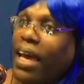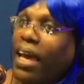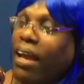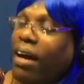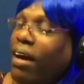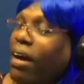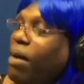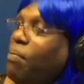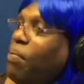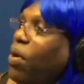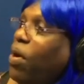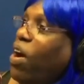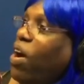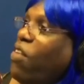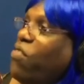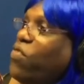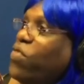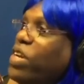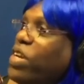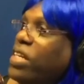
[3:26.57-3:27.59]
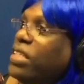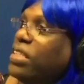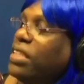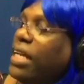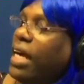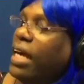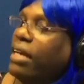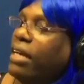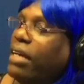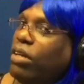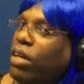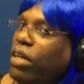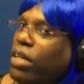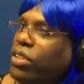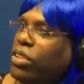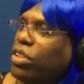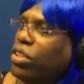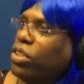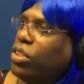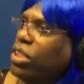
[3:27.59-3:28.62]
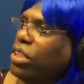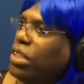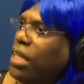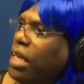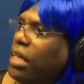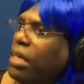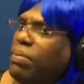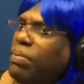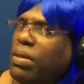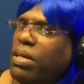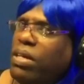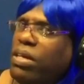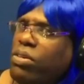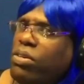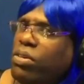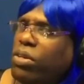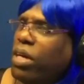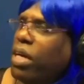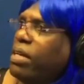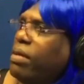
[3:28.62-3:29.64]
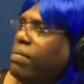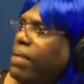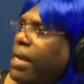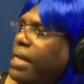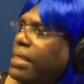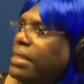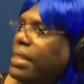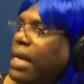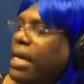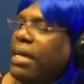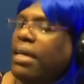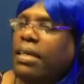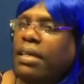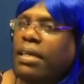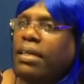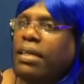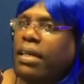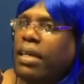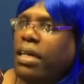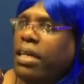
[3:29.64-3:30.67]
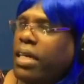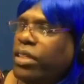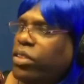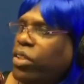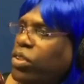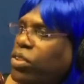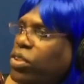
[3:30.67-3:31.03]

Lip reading: And her boyfriend is like, you know, that's your sister. I can't believe you cut up like that. And that's your